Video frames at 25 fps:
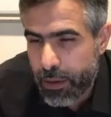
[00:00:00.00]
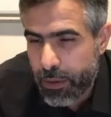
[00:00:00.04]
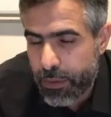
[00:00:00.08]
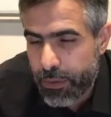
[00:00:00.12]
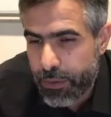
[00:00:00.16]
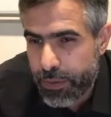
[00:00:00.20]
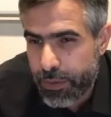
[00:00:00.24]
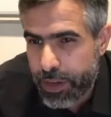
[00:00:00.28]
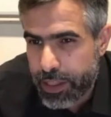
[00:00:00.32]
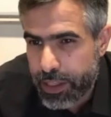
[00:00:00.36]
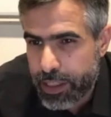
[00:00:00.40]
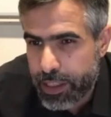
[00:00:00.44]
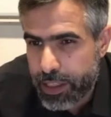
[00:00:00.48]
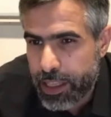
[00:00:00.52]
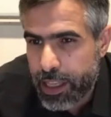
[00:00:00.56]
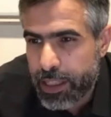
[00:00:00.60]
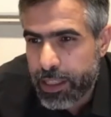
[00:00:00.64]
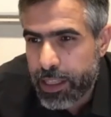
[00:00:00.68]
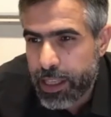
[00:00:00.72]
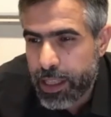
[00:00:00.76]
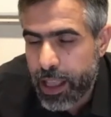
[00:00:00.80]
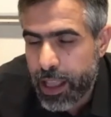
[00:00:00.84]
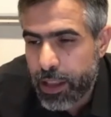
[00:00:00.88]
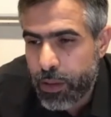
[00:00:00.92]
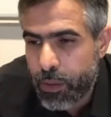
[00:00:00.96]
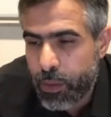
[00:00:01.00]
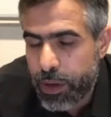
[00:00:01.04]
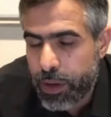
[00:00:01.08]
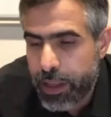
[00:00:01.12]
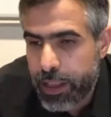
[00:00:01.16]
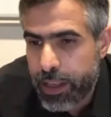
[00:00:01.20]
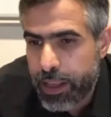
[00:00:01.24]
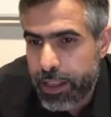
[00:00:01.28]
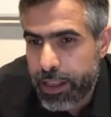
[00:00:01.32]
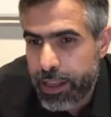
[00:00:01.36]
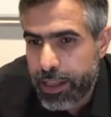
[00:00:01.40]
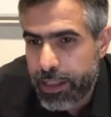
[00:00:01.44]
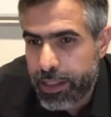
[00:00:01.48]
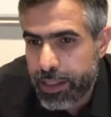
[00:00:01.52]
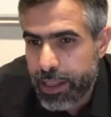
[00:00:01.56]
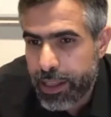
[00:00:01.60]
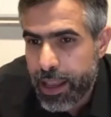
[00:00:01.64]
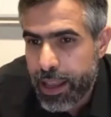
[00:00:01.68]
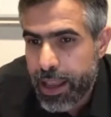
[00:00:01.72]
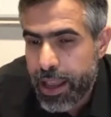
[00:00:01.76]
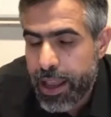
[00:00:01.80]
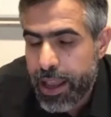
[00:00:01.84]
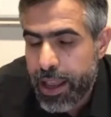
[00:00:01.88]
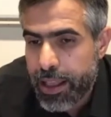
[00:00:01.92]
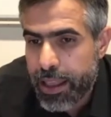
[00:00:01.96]
residency that we did is
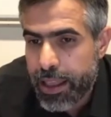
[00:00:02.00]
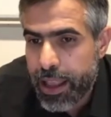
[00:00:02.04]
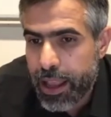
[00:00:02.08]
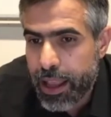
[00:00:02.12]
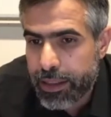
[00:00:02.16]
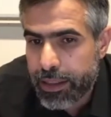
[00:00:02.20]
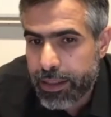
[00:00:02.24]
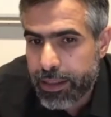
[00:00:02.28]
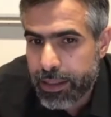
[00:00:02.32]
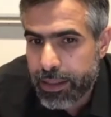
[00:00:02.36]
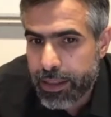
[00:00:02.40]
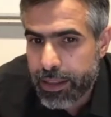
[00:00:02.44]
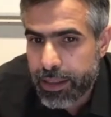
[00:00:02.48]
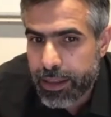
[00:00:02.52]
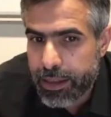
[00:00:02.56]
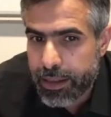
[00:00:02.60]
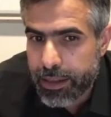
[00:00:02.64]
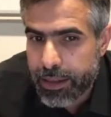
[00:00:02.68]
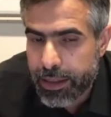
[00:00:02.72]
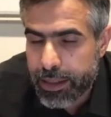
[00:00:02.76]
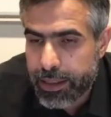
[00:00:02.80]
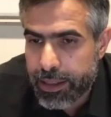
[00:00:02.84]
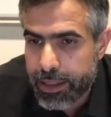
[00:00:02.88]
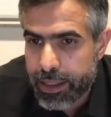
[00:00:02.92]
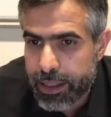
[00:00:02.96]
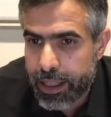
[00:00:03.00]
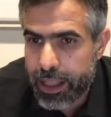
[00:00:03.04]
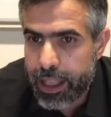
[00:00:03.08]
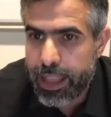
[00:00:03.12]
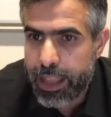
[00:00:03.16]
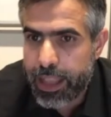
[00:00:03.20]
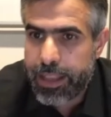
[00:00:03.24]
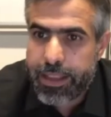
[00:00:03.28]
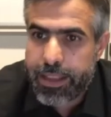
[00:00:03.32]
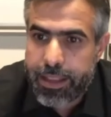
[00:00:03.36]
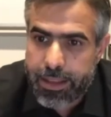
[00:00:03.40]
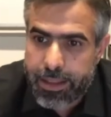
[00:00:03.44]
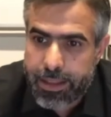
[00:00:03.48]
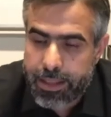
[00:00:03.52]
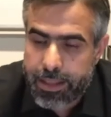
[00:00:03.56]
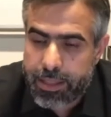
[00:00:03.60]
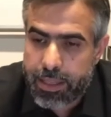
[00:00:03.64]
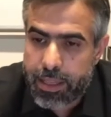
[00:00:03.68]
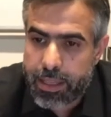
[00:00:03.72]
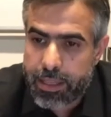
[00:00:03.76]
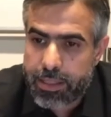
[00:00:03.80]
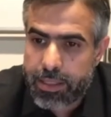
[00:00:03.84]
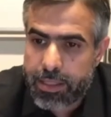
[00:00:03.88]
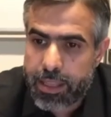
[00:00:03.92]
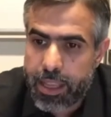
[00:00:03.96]
not is like
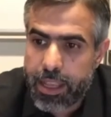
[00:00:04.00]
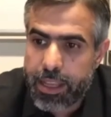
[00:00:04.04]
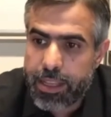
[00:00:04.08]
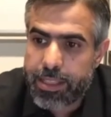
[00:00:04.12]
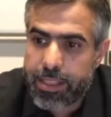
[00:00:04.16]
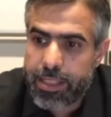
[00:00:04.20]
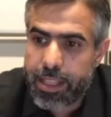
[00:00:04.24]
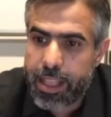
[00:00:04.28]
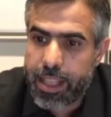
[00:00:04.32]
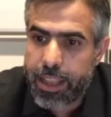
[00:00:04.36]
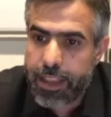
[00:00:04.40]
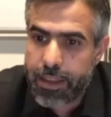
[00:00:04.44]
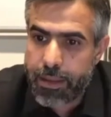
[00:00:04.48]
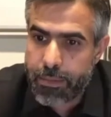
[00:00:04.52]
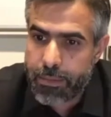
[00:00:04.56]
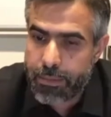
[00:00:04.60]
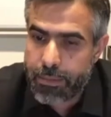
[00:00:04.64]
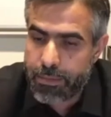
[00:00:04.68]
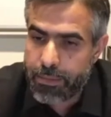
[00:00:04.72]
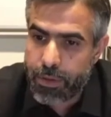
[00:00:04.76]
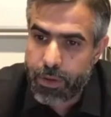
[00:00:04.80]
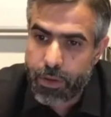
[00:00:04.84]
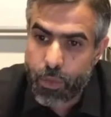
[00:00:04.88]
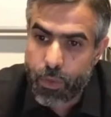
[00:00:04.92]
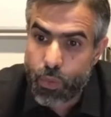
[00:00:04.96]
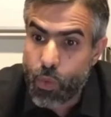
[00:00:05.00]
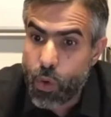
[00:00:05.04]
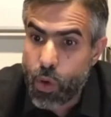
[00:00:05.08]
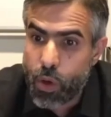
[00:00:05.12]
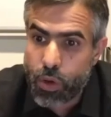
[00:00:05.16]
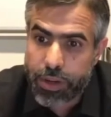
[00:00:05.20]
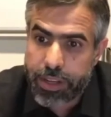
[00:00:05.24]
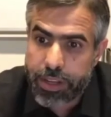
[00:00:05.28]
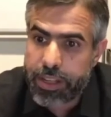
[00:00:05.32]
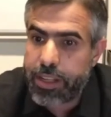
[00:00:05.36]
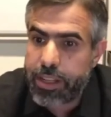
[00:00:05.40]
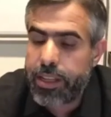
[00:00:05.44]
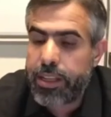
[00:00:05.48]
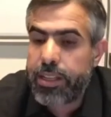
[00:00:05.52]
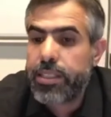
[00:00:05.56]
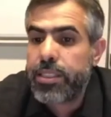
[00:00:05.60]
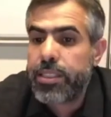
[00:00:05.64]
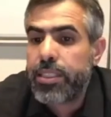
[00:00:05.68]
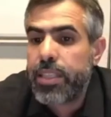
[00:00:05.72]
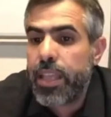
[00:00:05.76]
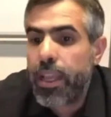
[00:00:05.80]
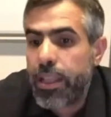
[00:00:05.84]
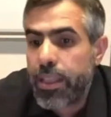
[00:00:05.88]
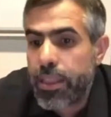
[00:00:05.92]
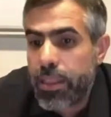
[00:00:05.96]
saying it's like working
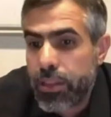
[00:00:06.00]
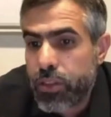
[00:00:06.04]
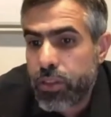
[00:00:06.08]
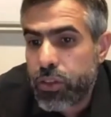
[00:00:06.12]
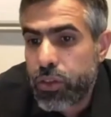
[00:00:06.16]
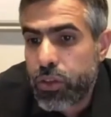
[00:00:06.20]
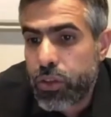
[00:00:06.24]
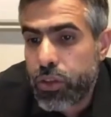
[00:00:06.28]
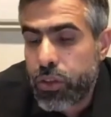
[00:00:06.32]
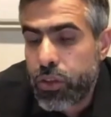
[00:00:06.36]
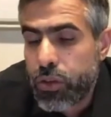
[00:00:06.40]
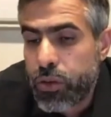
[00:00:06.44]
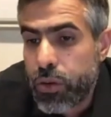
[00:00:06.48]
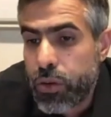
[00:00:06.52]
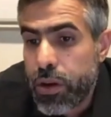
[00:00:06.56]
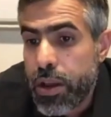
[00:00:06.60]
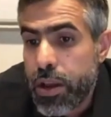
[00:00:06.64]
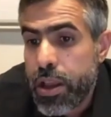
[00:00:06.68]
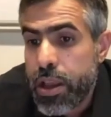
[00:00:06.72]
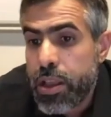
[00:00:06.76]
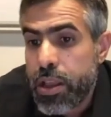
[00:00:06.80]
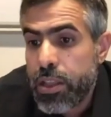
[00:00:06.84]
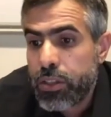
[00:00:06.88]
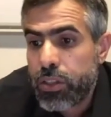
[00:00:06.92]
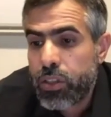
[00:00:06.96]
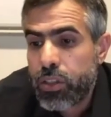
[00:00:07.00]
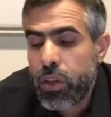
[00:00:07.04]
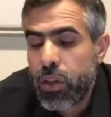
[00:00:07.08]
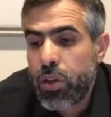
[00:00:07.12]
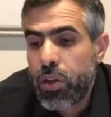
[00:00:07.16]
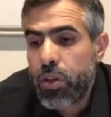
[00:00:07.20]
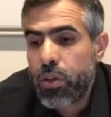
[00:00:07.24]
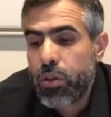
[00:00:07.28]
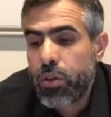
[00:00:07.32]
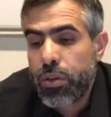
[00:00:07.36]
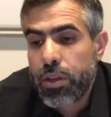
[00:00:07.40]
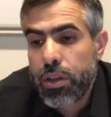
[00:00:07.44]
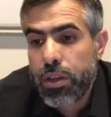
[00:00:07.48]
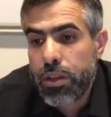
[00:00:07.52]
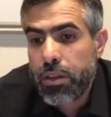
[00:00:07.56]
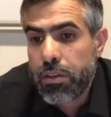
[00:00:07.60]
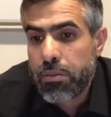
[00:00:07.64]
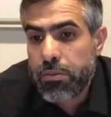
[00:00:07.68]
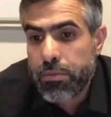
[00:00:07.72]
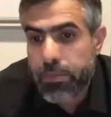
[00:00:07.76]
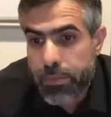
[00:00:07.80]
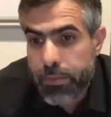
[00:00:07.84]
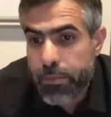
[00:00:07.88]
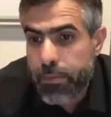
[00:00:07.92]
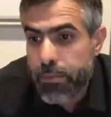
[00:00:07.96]
inside the studio.
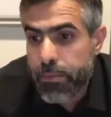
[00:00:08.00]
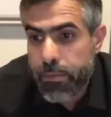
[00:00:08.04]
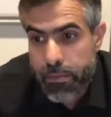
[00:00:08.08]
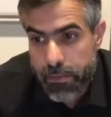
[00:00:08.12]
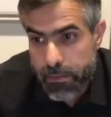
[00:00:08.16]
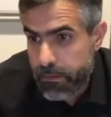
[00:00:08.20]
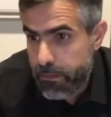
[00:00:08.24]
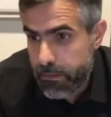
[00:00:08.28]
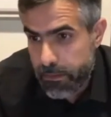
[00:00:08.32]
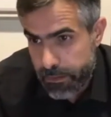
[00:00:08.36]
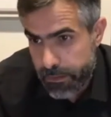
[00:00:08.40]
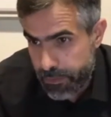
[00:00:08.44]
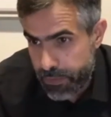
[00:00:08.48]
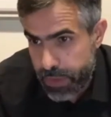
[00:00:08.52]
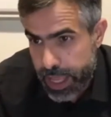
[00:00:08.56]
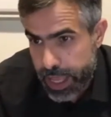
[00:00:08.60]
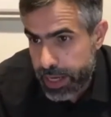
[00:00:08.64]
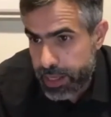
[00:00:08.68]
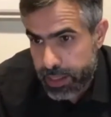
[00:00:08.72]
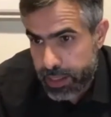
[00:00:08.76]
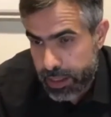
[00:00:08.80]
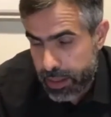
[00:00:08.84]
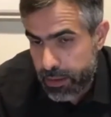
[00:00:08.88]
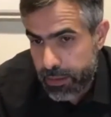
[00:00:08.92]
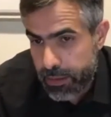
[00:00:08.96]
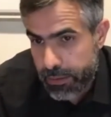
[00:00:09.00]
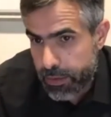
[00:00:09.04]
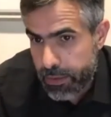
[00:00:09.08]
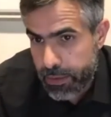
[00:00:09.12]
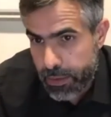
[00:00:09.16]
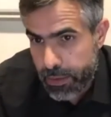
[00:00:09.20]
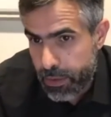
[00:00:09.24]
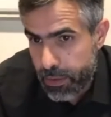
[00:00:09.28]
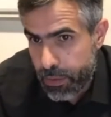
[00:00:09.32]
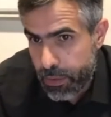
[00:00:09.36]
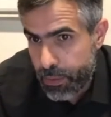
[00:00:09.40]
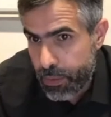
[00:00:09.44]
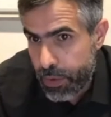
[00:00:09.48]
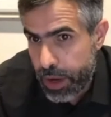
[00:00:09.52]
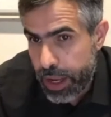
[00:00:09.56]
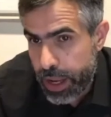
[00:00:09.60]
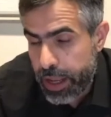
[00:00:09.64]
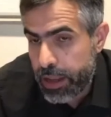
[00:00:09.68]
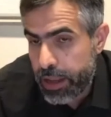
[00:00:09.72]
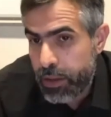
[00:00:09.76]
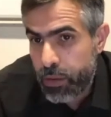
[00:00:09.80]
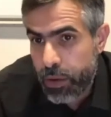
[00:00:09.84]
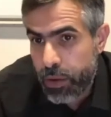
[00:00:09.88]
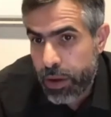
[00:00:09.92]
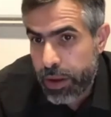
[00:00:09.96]
So there is a
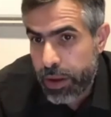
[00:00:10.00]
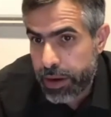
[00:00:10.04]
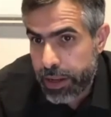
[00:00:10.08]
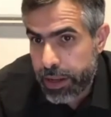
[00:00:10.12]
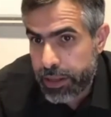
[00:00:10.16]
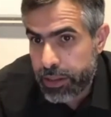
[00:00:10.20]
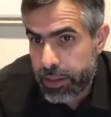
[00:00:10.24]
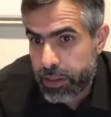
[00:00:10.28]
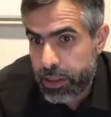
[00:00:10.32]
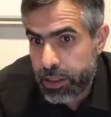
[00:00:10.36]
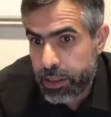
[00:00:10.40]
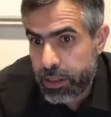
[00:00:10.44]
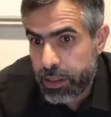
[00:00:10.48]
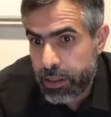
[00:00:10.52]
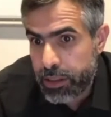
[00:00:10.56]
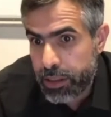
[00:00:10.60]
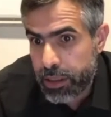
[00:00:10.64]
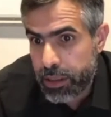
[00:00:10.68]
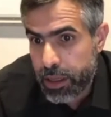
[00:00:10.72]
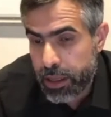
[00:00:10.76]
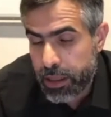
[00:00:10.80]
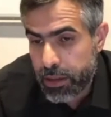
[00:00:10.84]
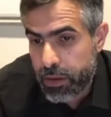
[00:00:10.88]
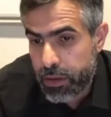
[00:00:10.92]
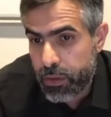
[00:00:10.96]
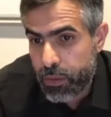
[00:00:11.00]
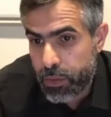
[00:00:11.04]
way to arrange it, and